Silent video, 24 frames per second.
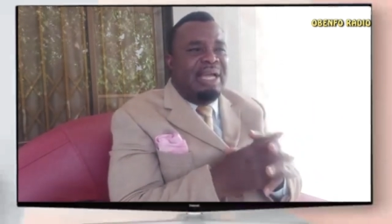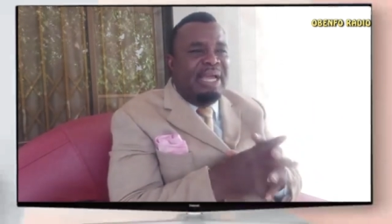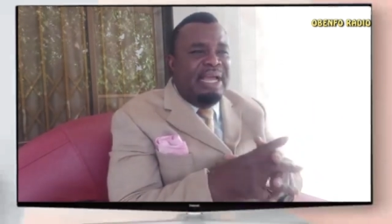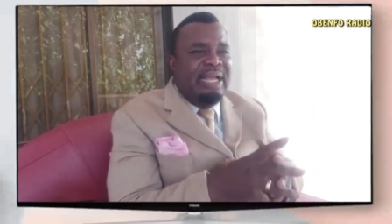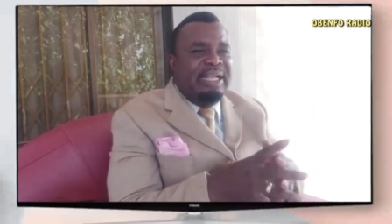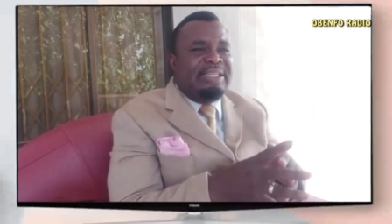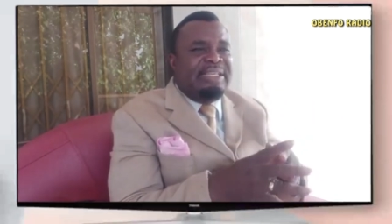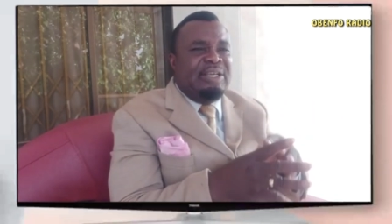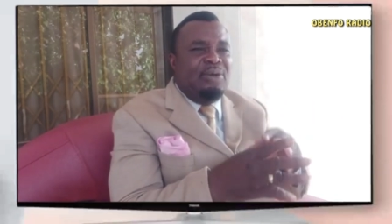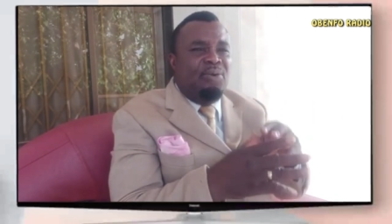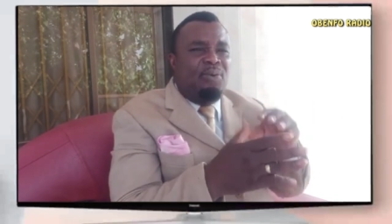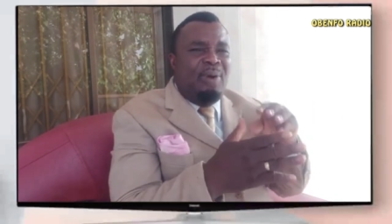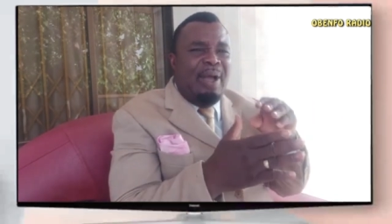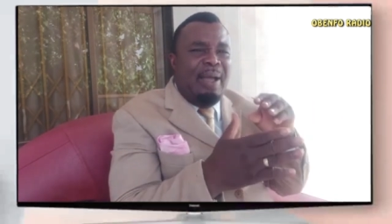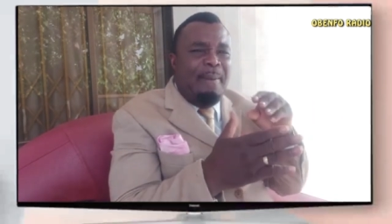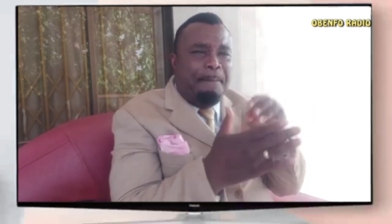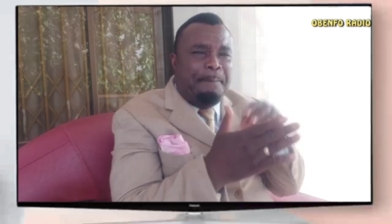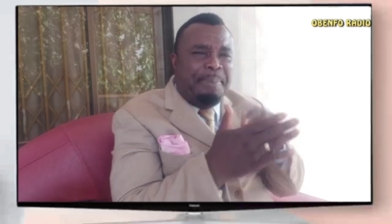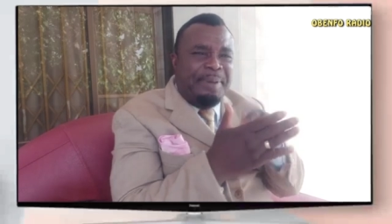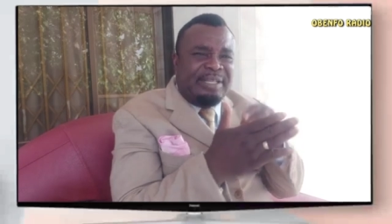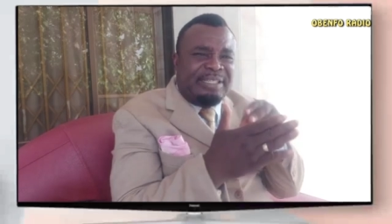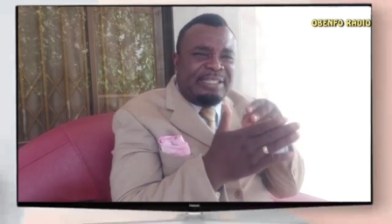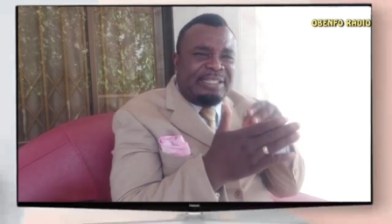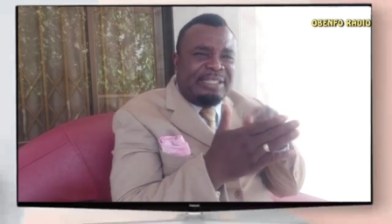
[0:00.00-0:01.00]
It's a
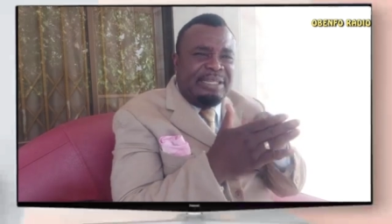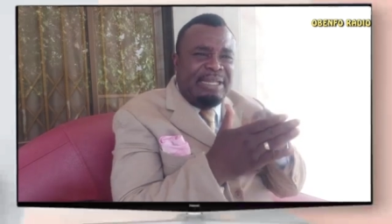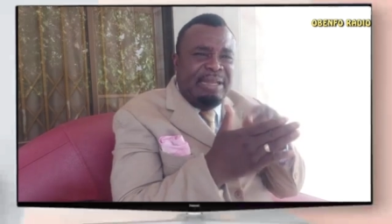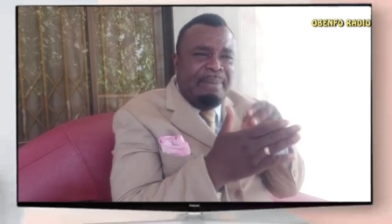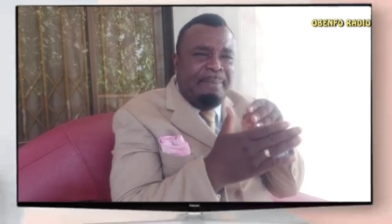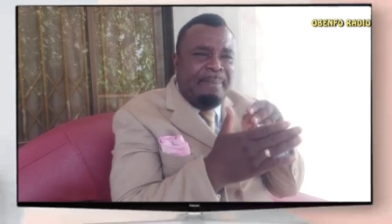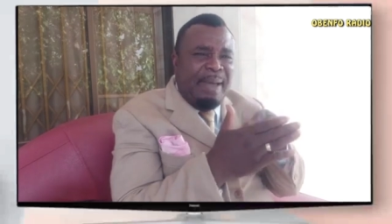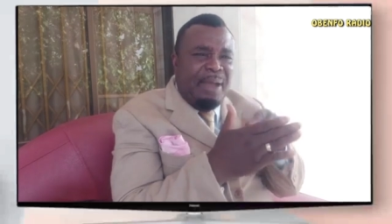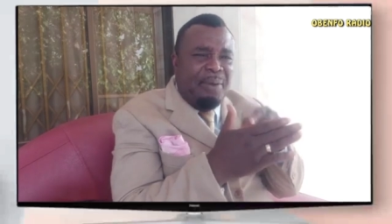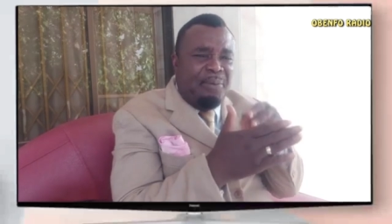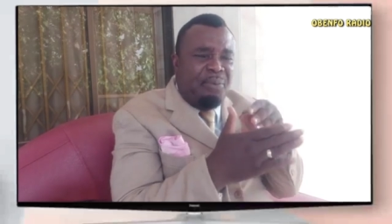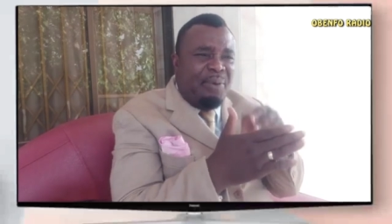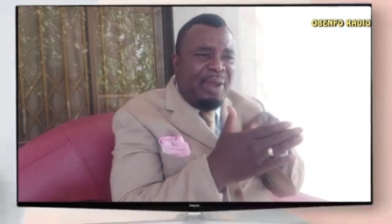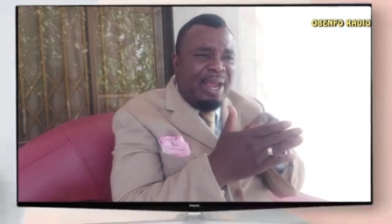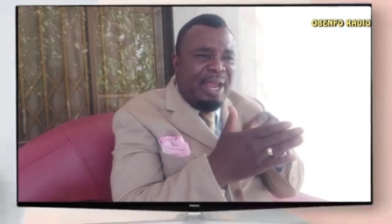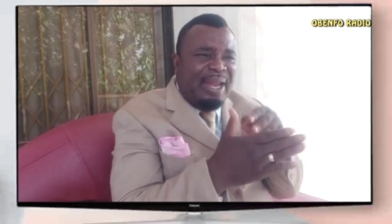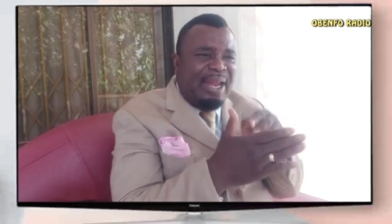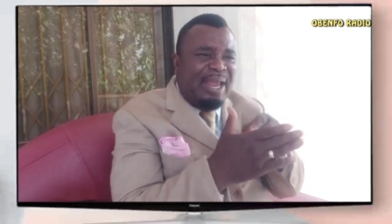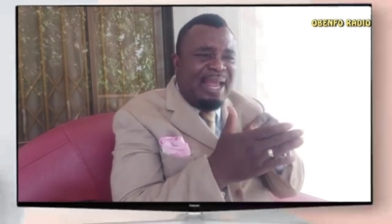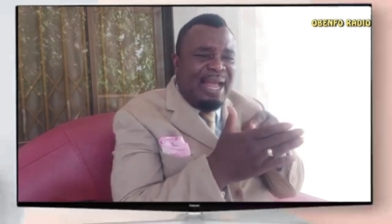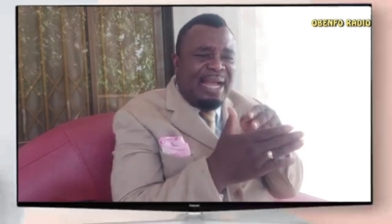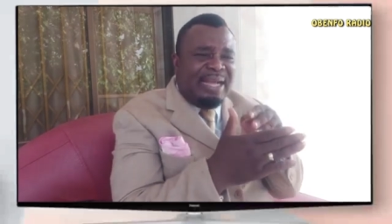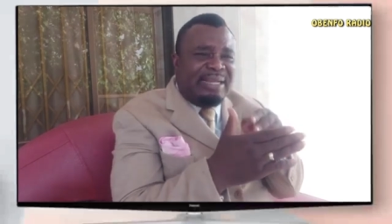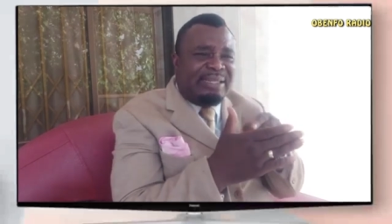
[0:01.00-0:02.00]
web piece in the
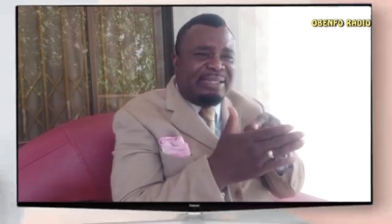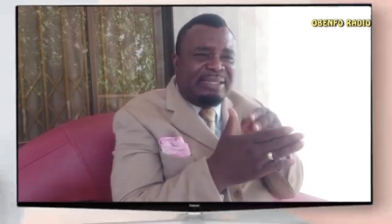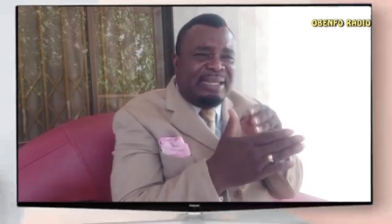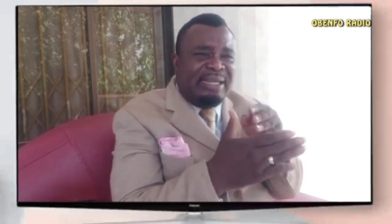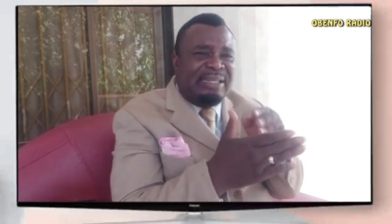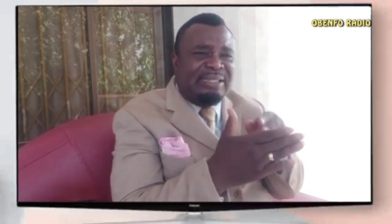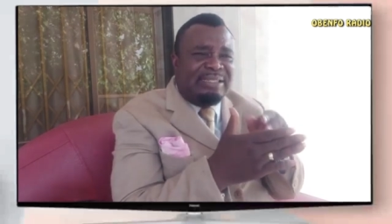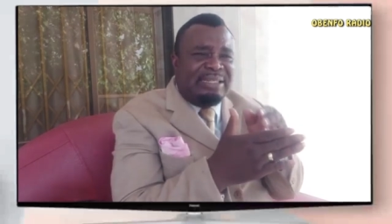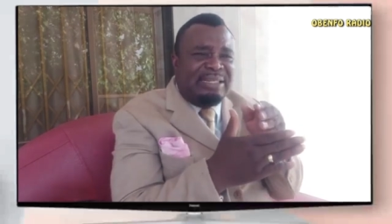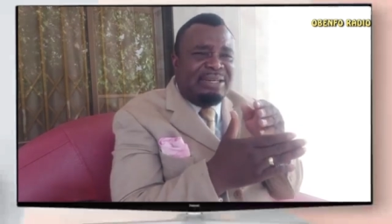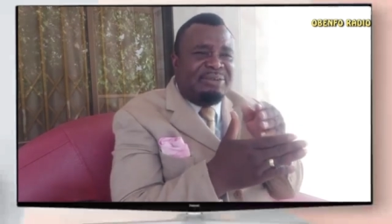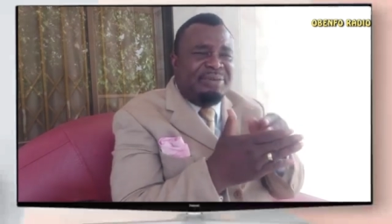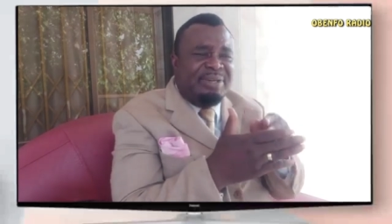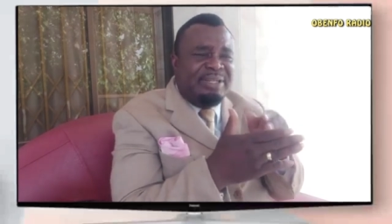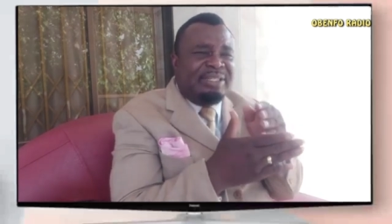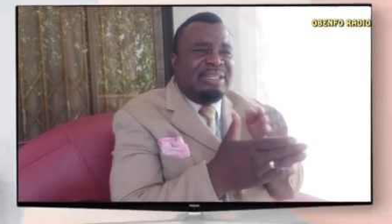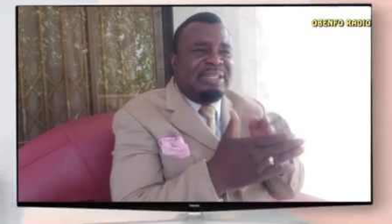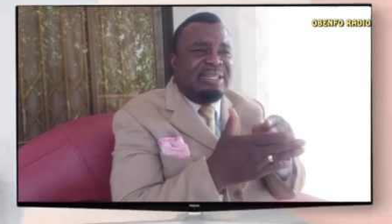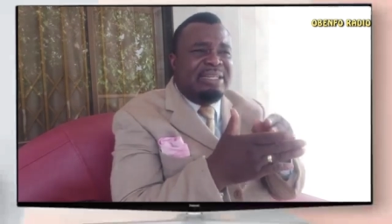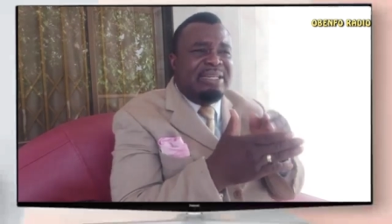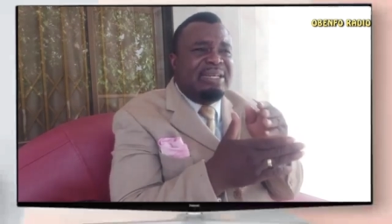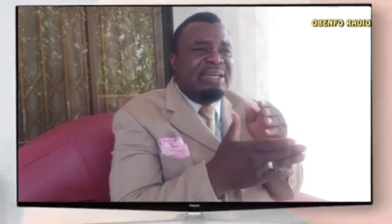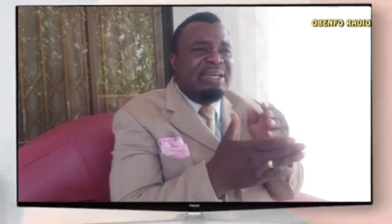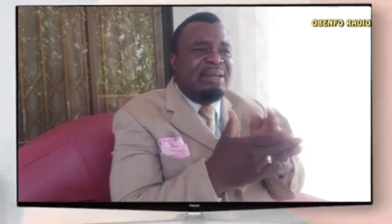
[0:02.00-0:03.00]
Berrene Ashanti
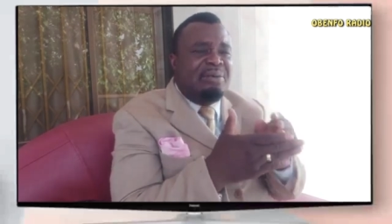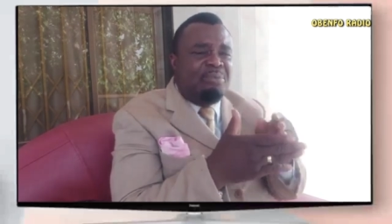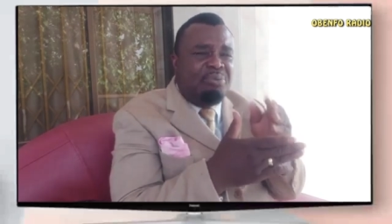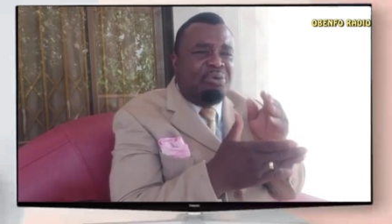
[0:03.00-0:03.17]
region,